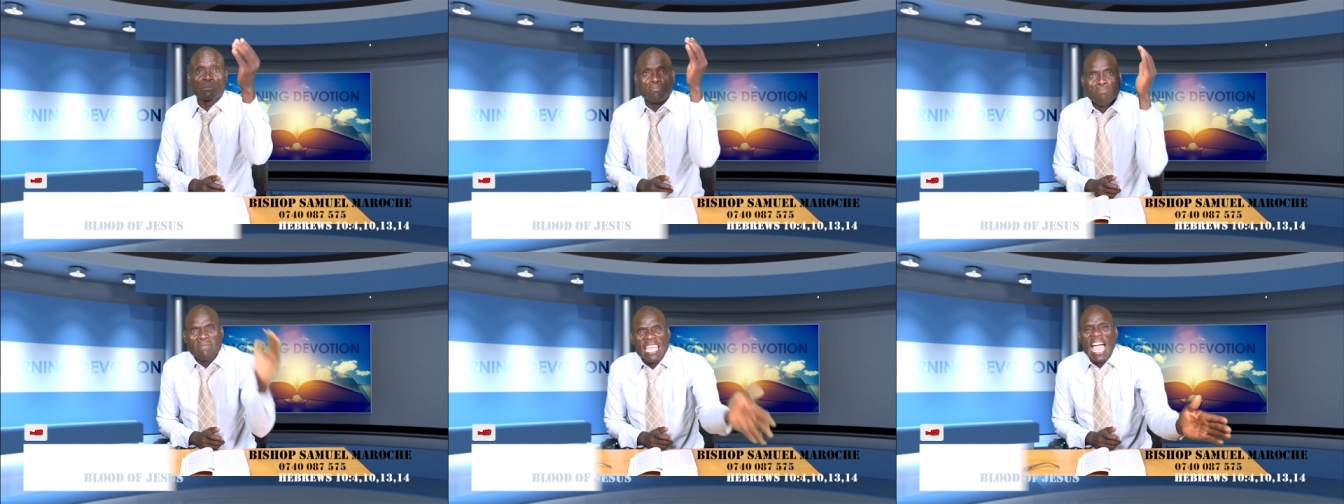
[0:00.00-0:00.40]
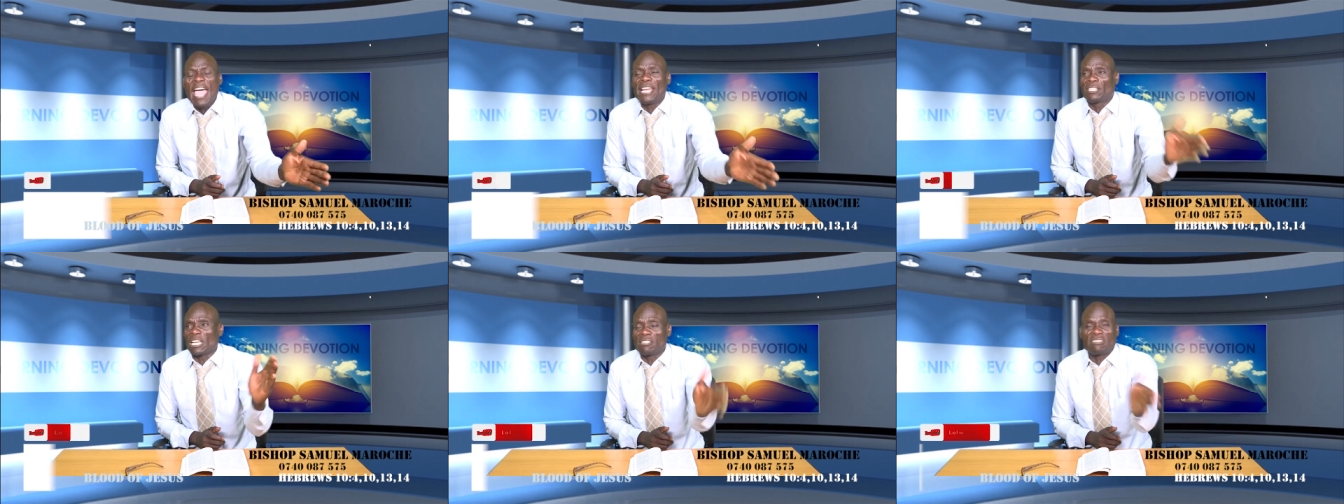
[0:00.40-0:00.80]

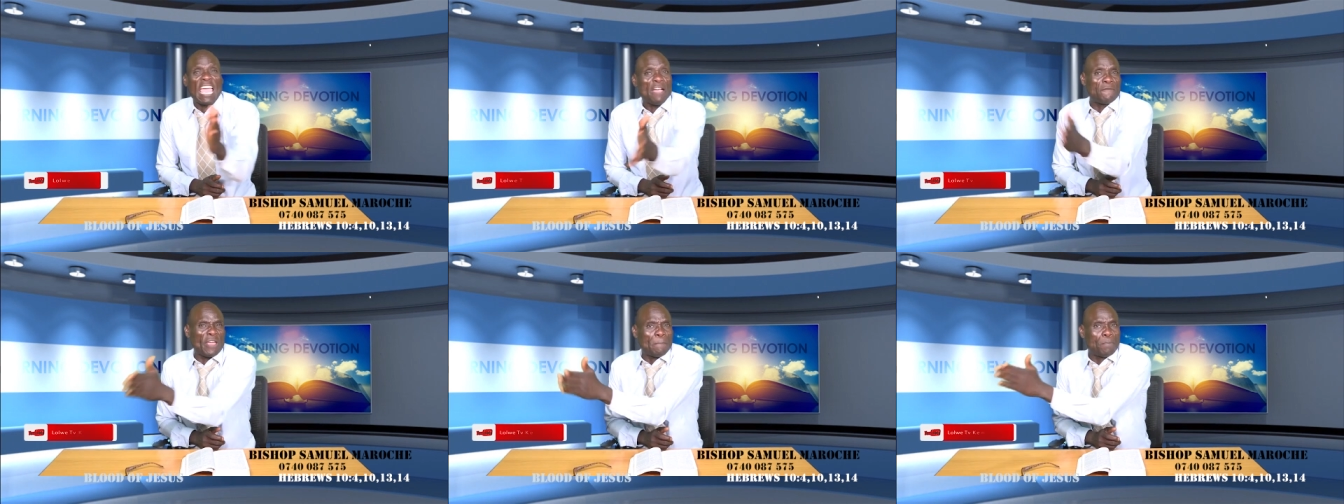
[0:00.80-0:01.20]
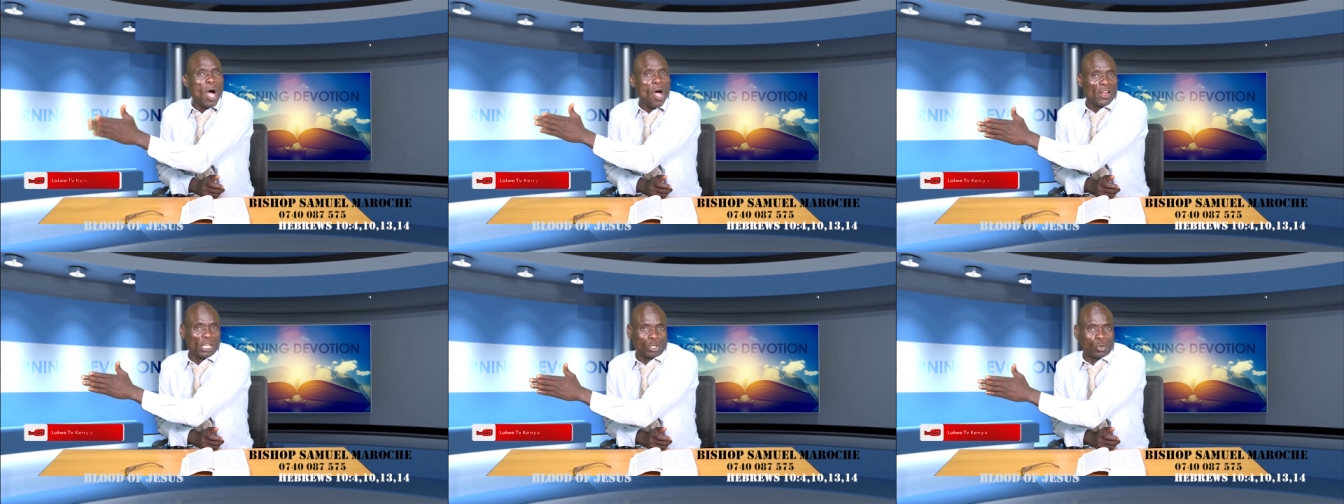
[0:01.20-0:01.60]
smear it on
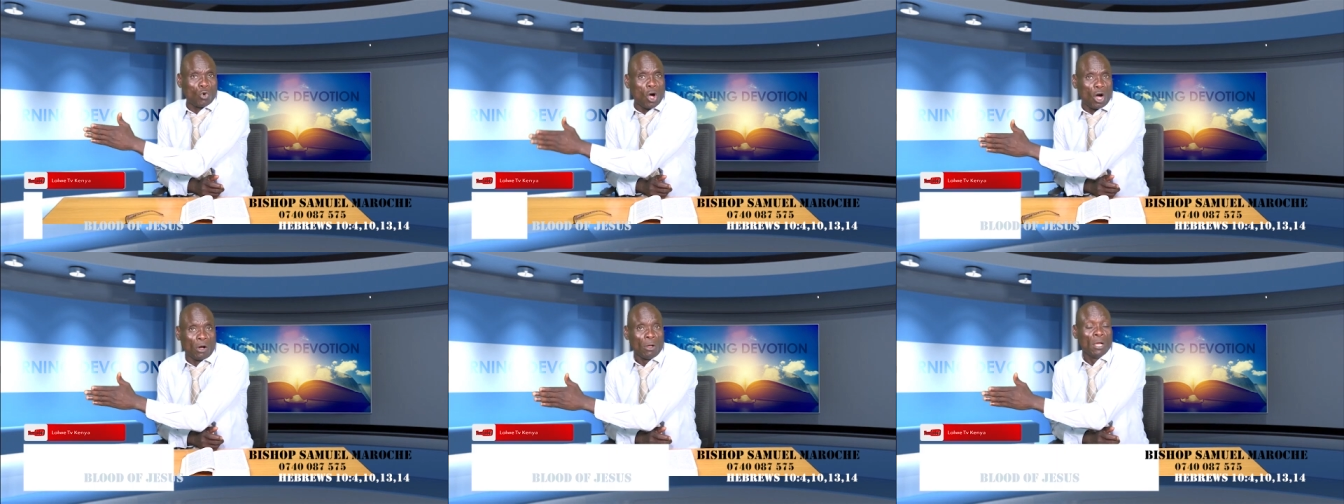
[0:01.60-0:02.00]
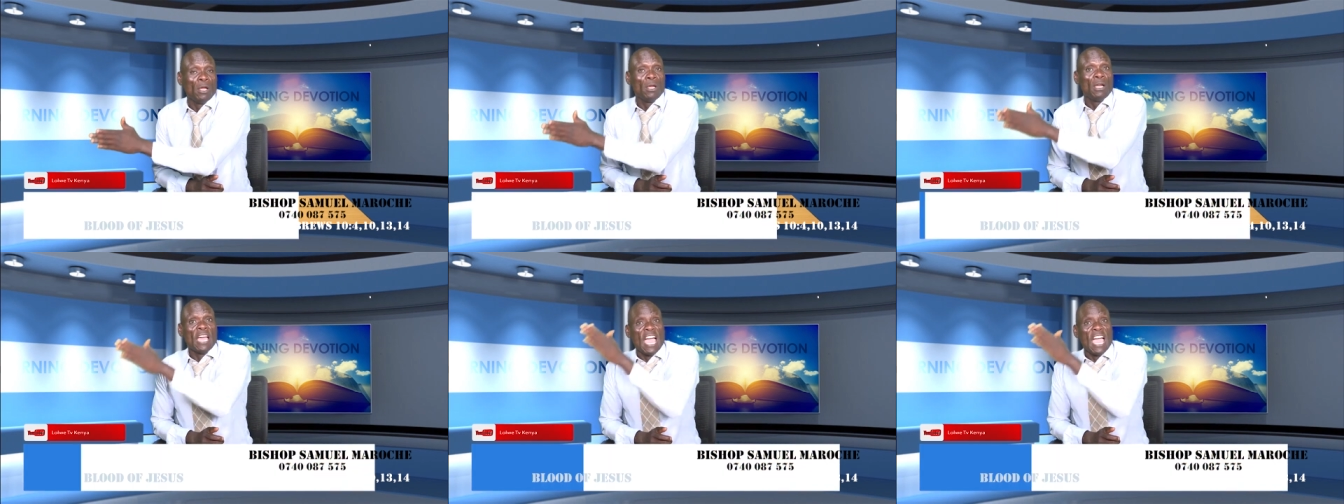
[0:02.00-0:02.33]
everybody's wall,